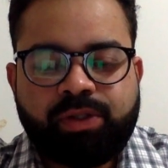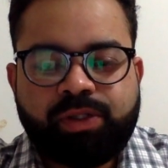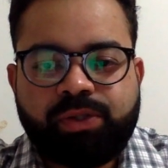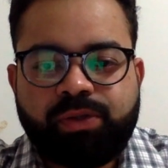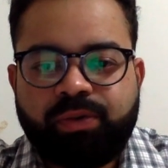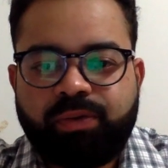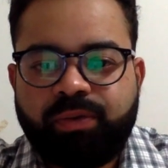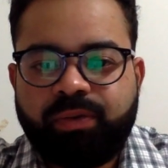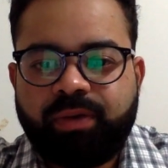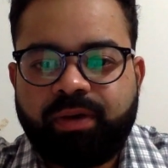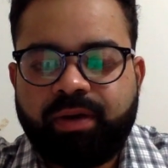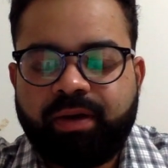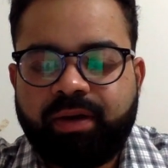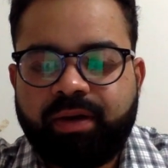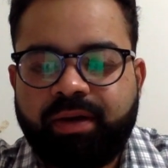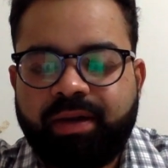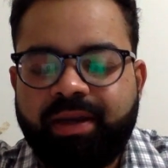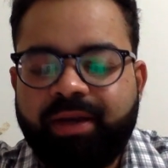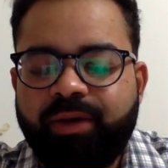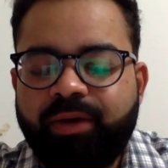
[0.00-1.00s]

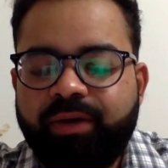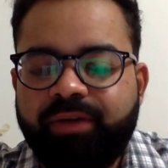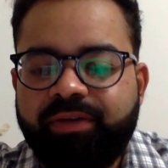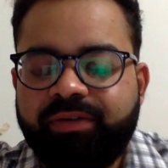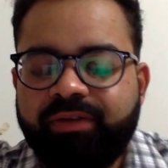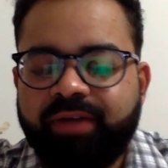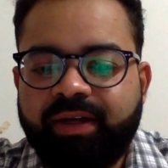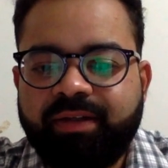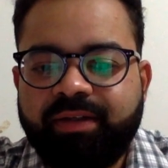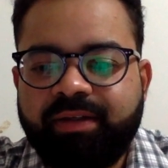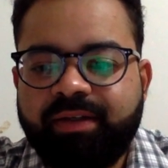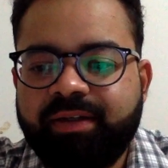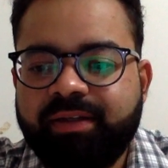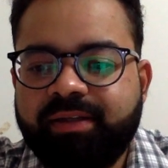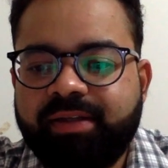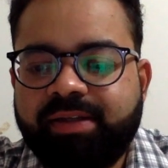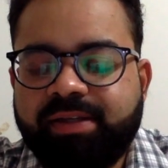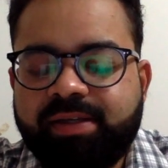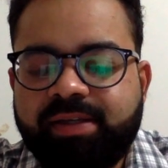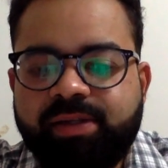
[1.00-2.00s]
Hello everyone.
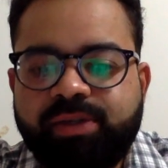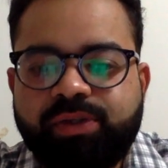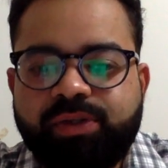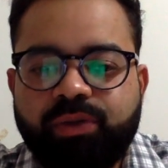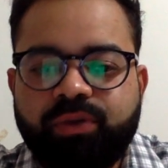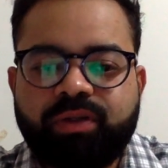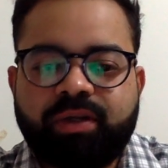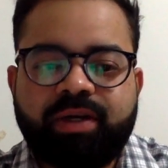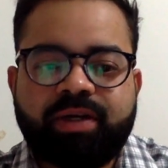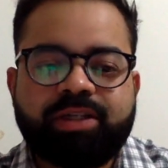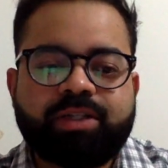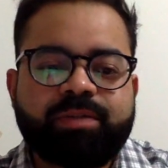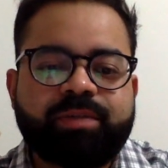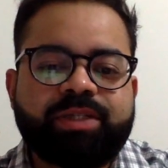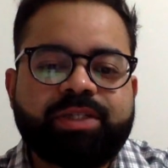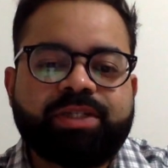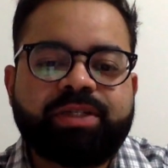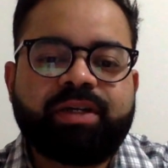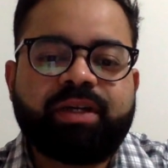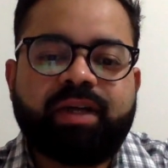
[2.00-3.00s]
This is Utkarsh
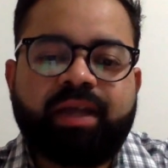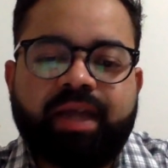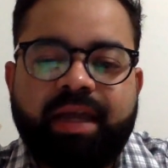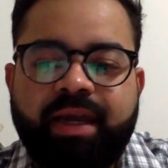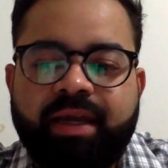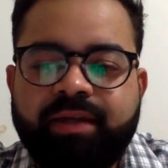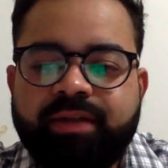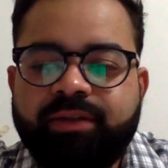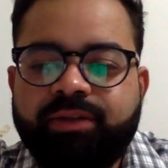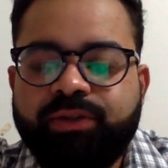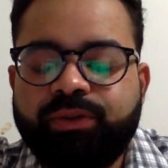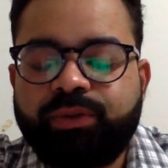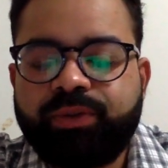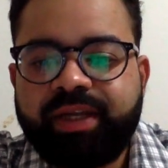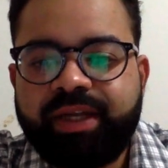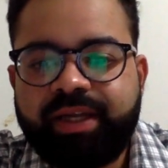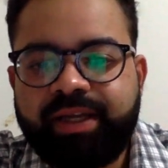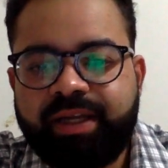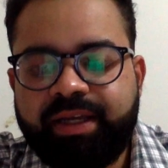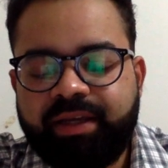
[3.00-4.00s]
Mishra, and
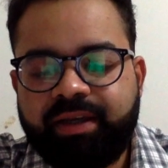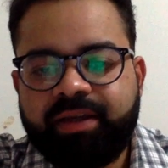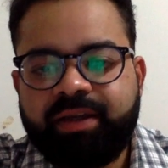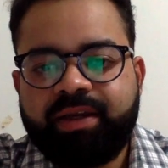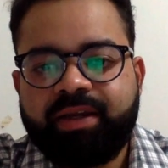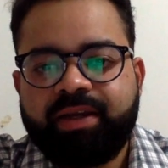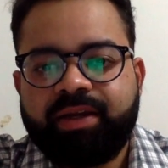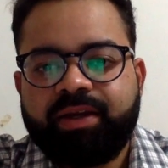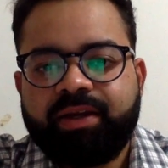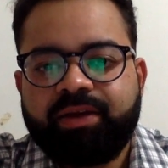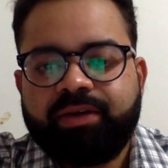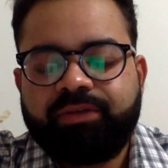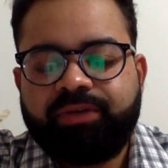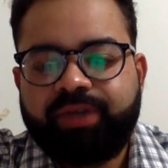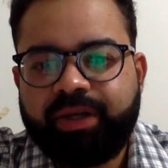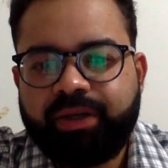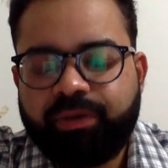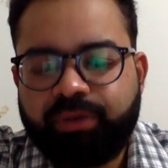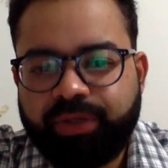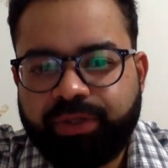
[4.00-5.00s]
today we
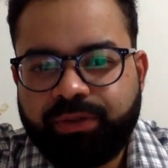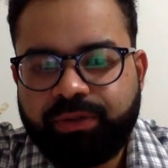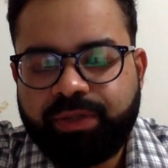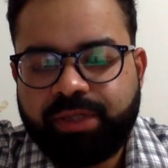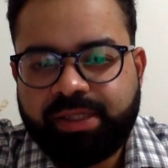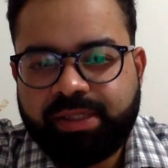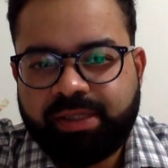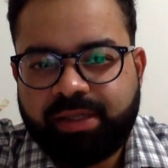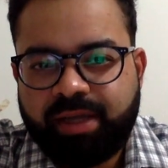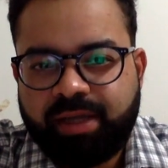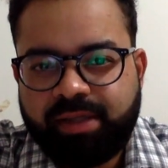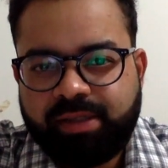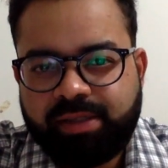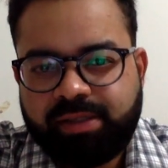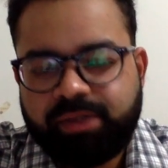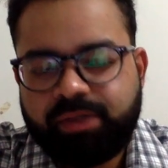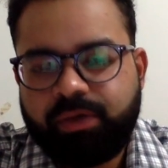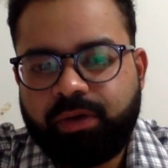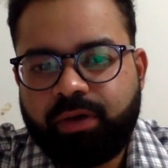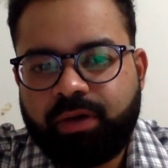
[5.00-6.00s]
are going to
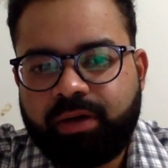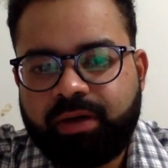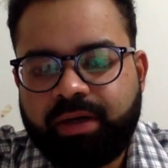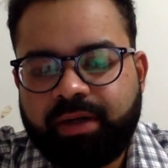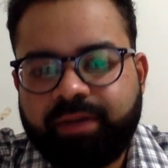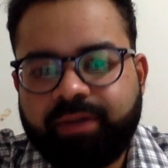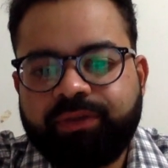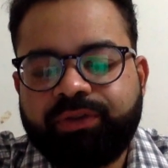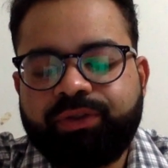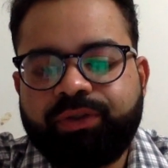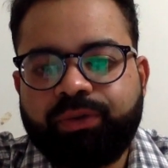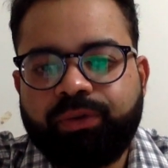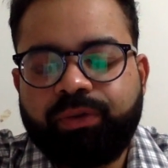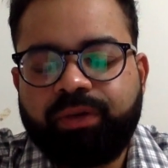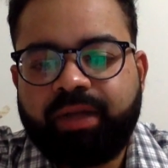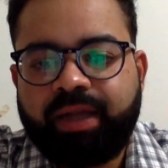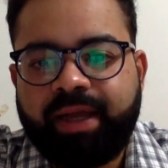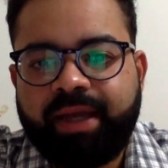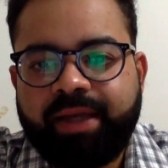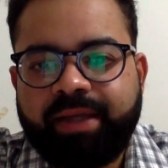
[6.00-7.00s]
discuss, or rather, throw
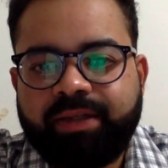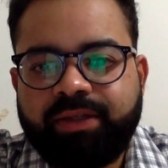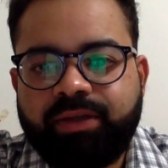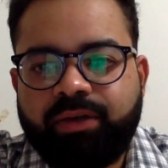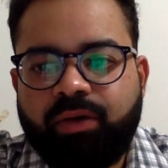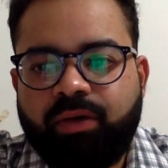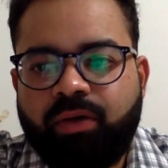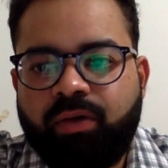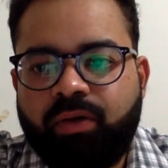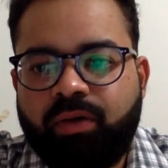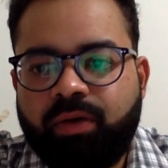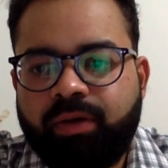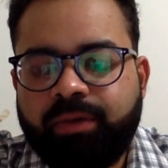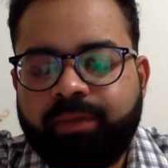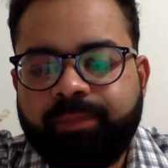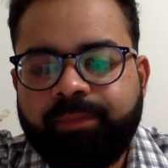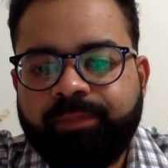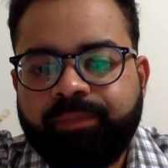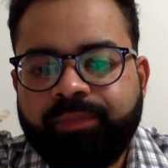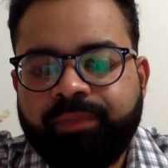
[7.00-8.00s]
light
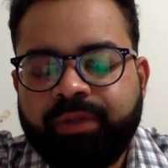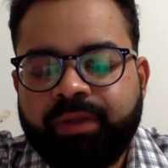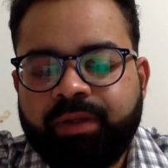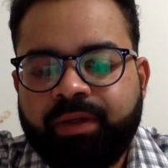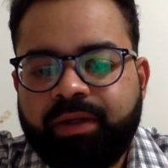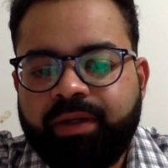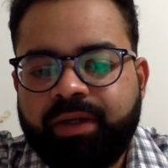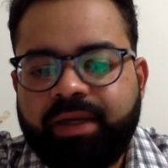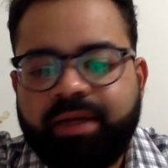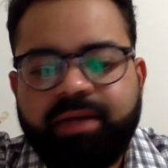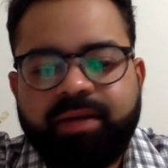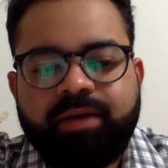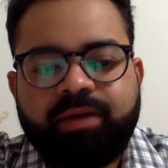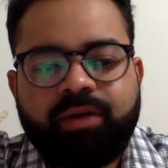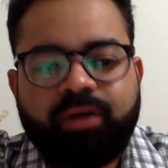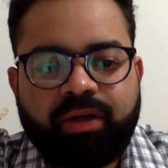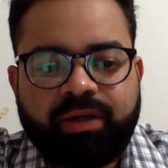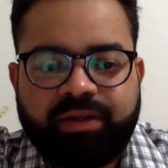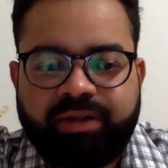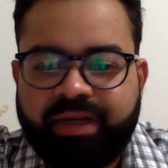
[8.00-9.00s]
on Indian
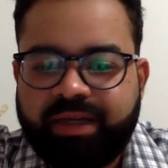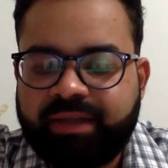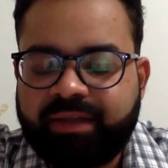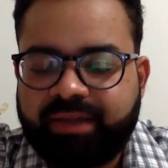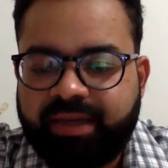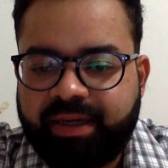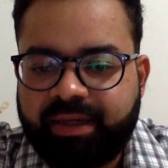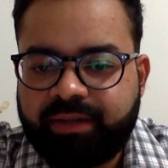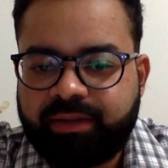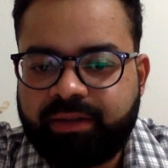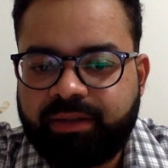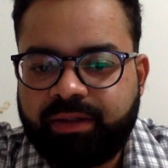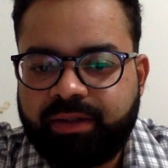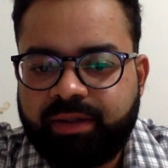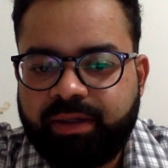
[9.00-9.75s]
Contract Act.